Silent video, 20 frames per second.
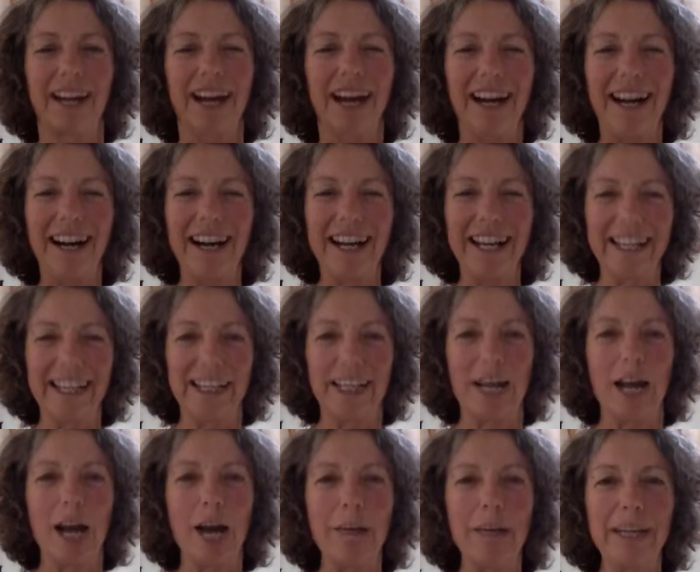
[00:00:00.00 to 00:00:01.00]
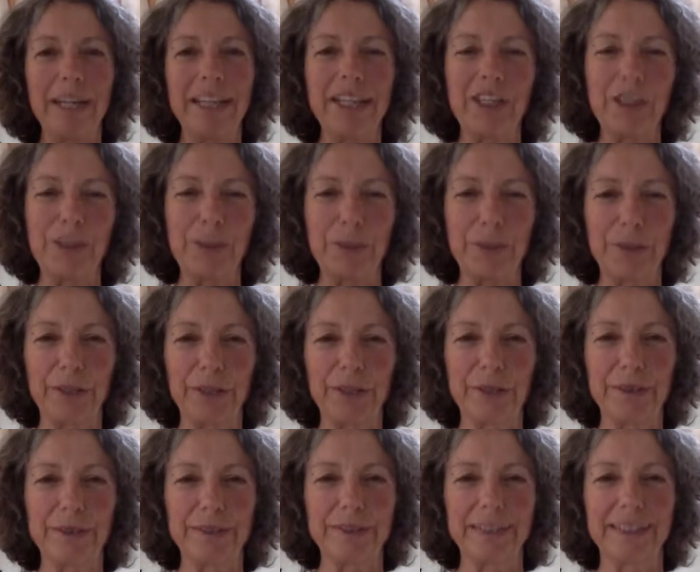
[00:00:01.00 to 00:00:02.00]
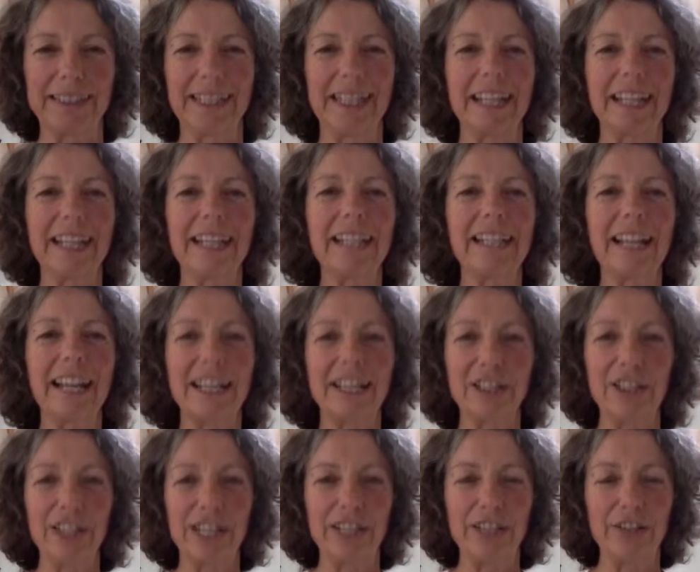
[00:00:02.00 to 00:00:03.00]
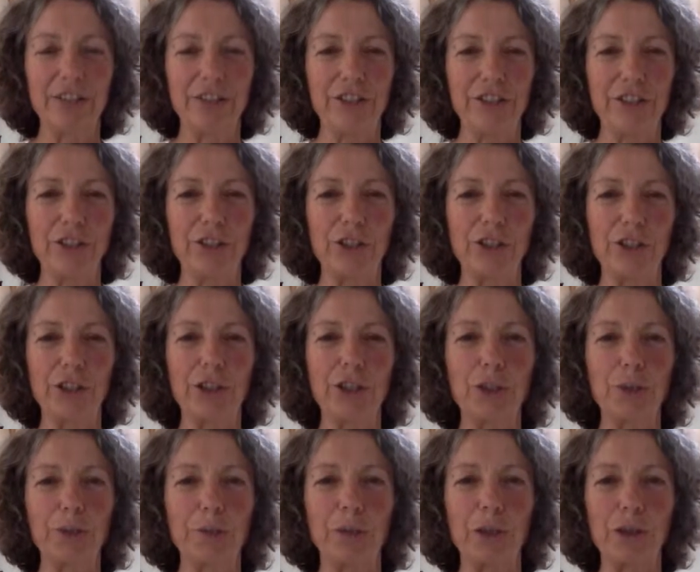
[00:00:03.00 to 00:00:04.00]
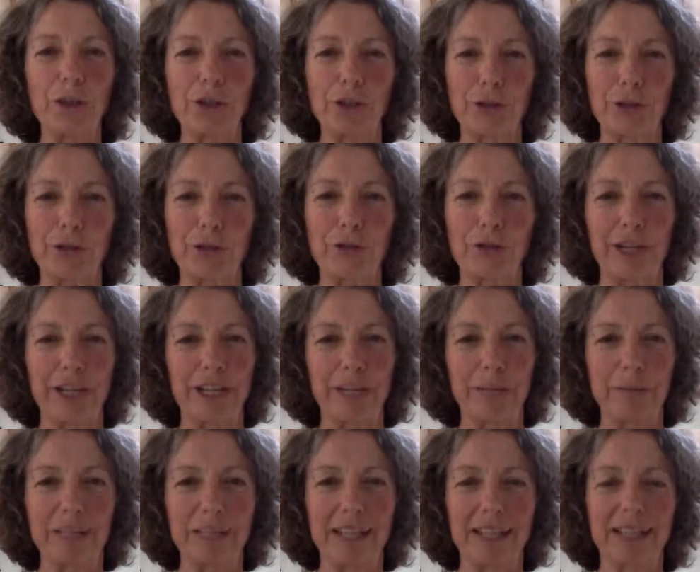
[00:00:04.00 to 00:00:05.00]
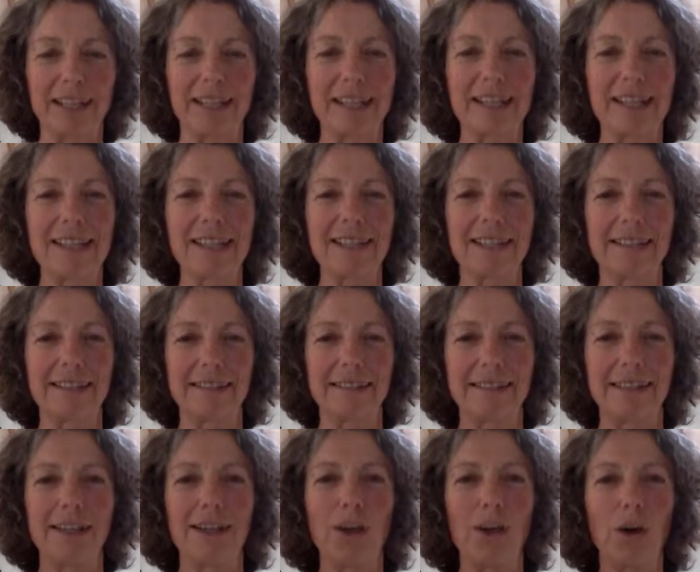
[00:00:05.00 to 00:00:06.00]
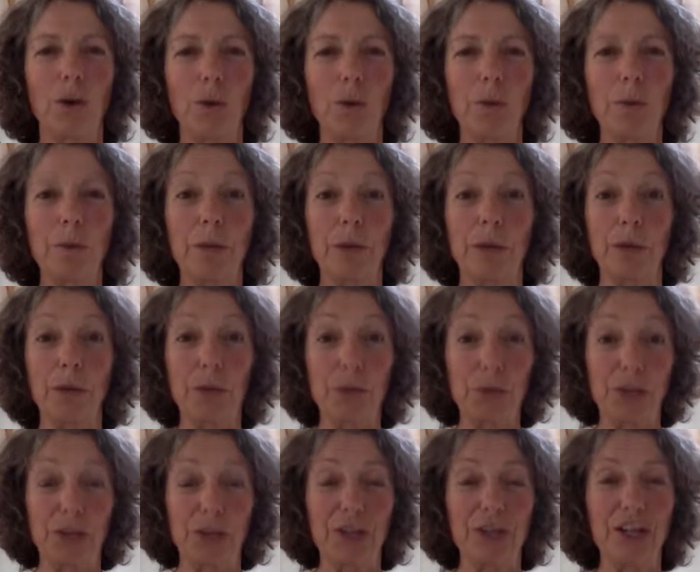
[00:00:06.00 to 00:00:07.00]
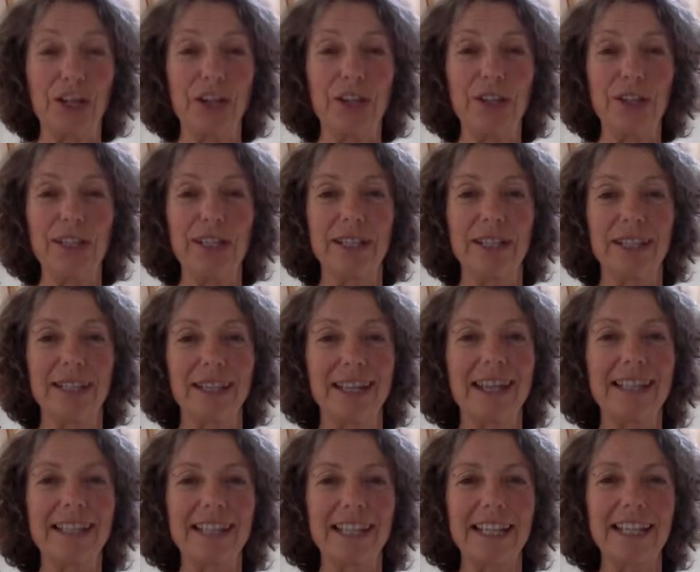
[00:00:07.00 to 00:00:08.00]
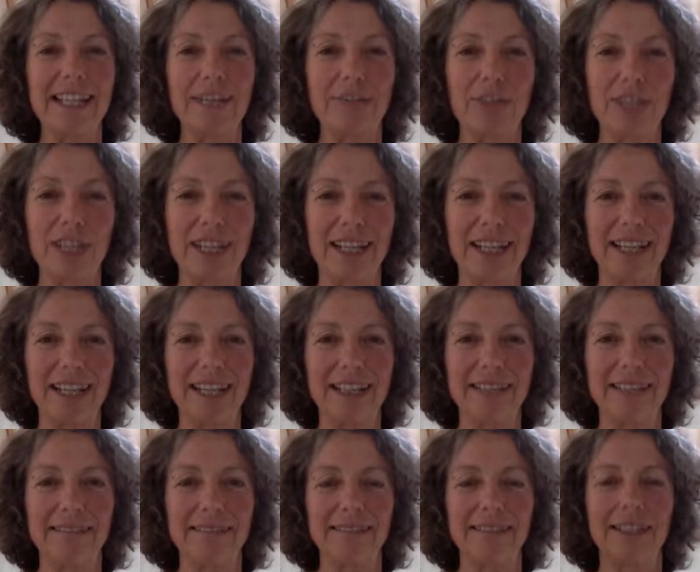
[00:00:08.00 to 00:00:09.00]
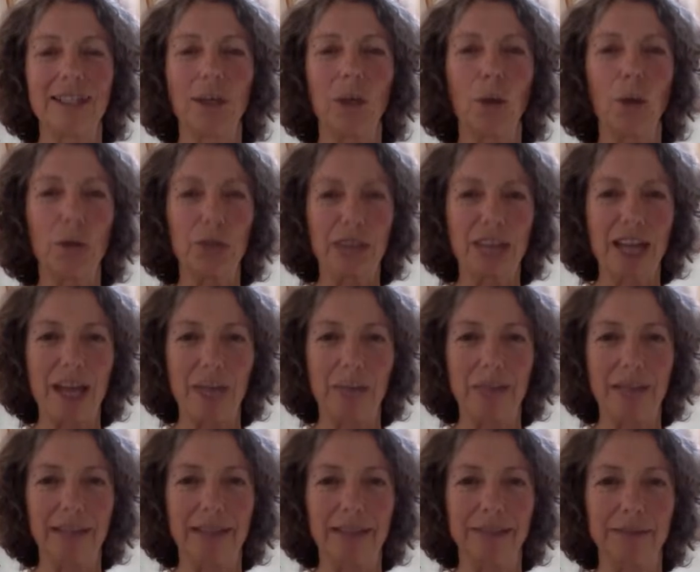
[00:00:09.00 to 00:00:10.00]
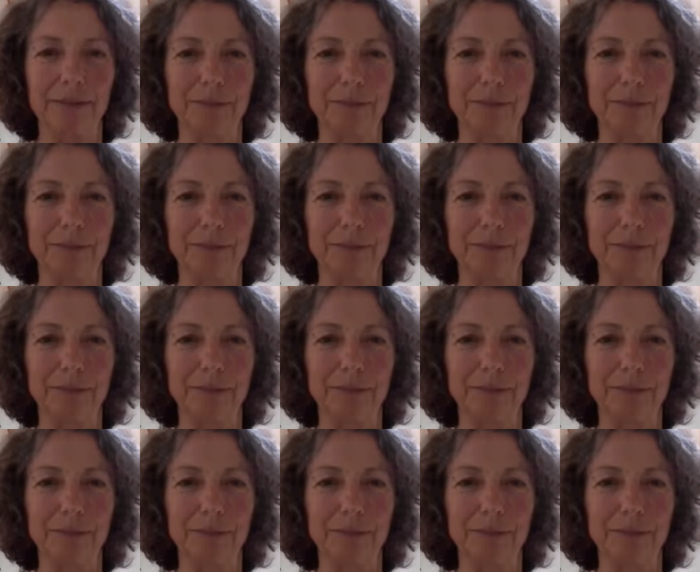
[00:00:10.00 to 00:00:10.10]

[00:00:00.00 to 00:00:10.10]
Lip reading: Hi, I'm Annie Sorrell, and I'd like to introduce you to emotional freedom techniques, also known as EFT or tapping.